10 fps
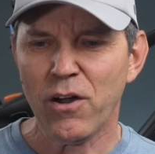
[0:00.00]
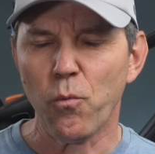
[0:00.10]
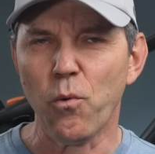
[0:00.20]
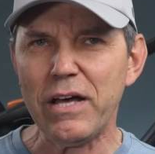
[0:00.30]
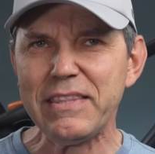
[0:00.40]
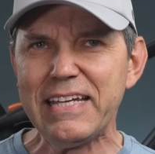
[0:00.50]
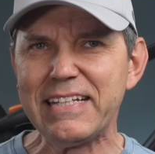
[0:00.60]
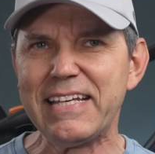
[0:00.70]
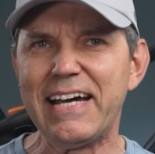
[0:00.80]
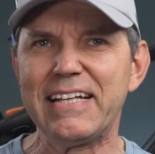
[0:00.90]
One
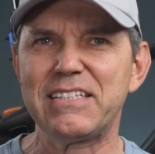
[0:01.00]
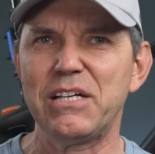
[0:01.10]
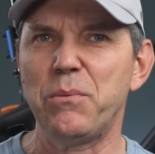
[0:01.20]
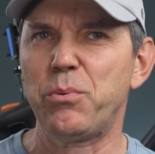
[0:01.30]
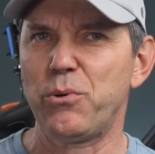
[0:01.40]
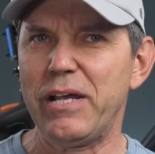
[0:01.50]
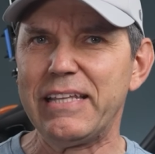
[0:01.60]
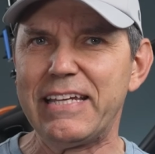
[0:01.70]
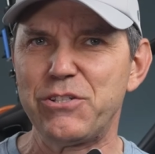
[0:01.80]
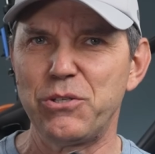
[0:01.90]
thing that
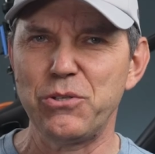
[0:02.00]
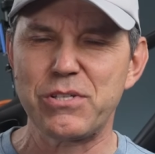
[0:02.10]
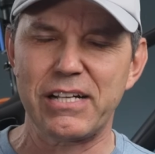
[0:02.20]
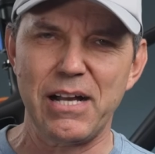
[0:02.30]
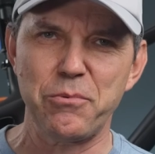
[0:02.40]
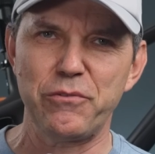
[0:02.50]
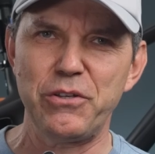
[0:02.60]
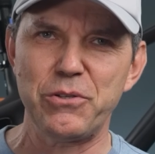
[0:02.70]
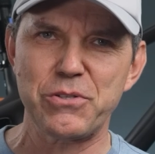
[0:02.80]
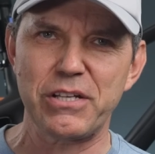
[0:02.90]
Pirelli introduced a couple of
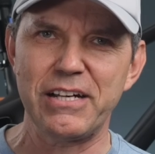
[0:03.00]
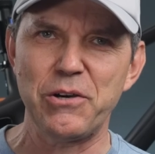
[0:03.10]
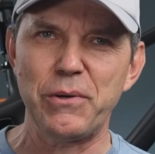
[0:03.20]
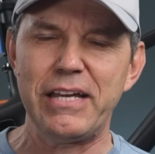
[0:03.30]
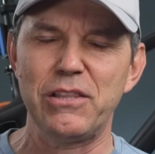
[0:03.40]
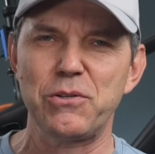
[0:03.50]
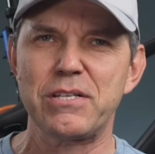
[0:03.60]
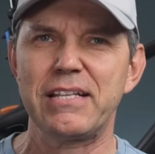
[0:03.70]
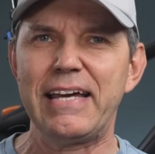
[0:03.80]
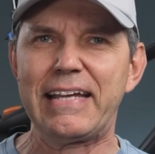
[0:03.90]
years ago and
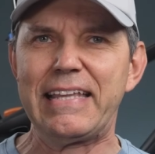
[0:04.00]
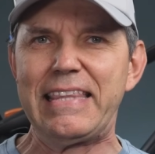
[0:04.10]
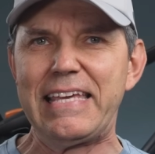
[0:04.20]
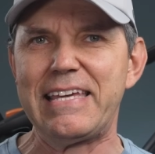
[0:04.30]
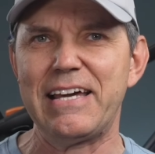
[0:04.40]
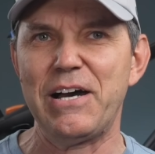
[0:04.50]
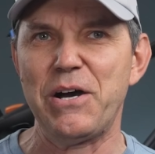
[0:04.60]
looks like the